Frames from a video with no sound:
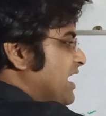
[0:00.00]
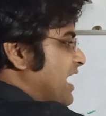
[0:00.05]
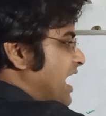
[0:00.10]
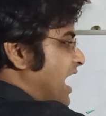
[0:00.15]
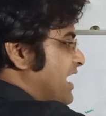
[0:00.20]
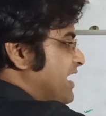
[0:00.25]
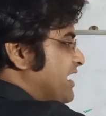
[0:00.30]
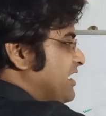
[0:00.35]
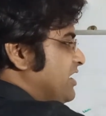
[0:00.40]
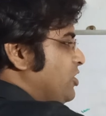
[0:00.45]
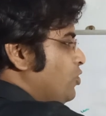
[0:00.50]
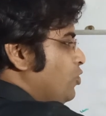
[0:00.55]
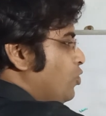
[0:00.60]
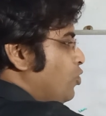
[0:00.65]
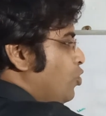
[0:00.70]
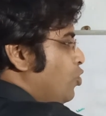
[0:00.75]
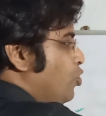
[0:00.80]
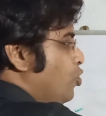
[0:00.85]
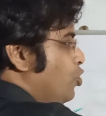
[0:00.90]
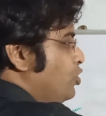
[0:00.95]
and
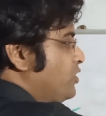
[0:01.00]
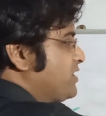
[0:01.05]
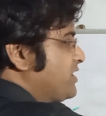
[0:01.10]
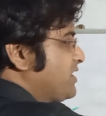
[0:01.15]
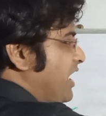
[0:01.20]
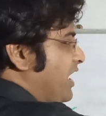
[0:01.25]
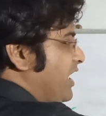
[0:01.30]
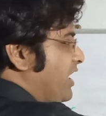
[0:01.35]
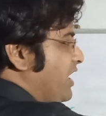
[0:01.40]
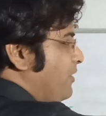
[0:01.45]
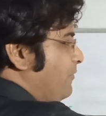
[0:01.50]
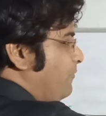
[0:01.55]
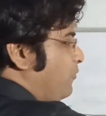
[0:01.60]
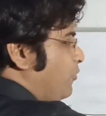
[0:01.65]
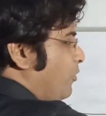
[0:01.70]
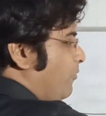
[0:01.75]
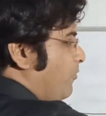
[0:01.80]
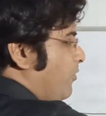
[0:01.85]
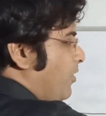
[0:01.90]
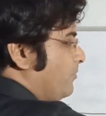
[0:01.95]
huge current
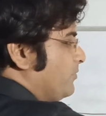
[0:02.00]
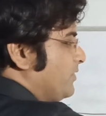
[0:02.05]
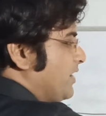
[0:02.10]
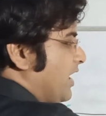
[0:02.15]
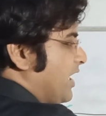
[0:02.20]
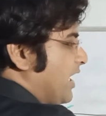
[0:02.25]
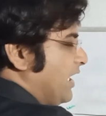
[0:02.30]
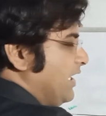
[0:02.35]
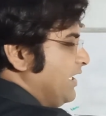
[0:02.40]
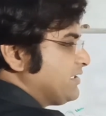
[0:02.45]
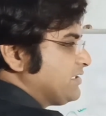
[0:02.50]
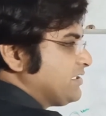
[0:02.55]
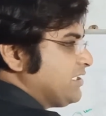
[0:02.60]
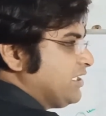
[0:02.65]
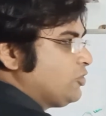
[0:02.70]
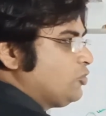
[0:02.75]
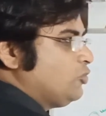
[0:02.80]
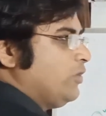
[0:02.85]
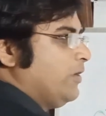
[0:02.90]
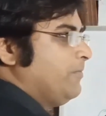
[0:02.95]
flow from the
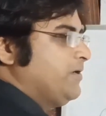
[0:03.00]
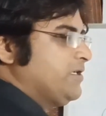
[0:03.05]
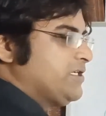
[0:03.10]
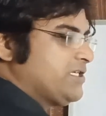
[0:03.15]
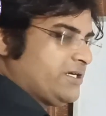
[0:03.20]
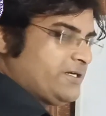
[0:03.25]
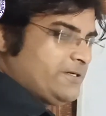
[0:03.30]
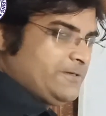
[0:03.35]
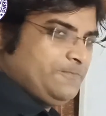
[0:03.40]
collector to emitter.